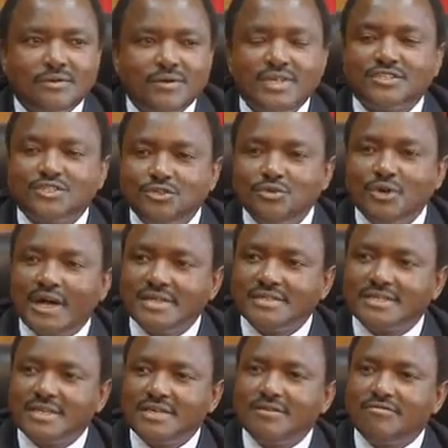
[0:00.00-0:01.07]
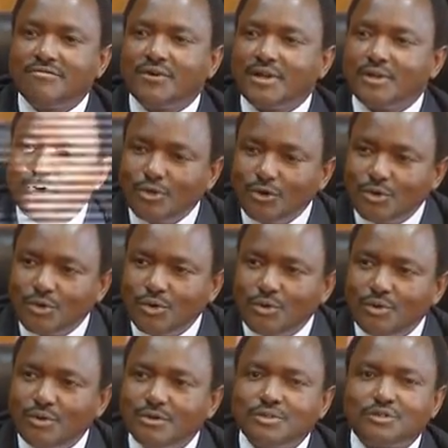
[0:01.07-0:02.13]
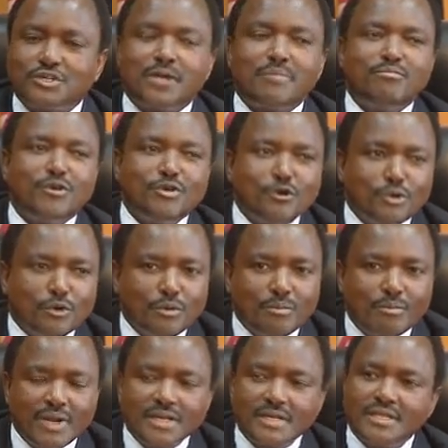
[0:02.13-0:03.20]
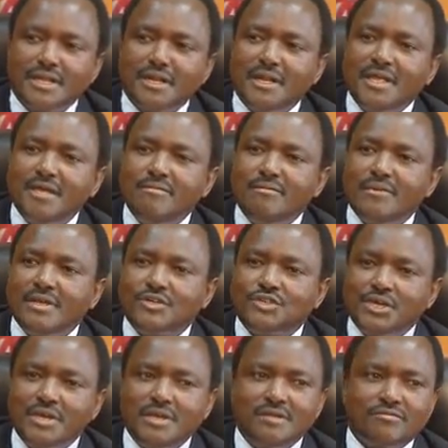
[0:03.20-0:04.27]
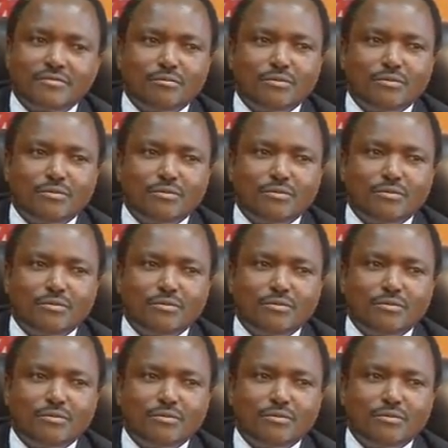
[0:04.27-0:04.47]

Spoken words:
we are still asking for a local tribunal, but the name may change